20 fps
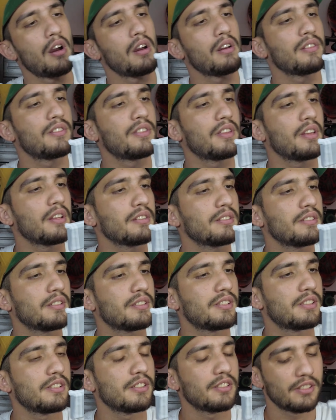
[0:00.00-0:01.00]
I think
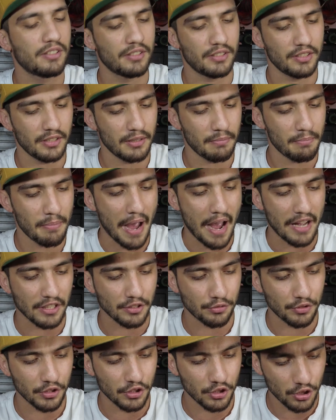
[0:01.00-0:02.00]
this is the
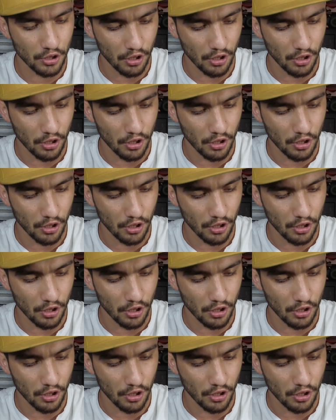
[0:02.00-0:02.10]
battery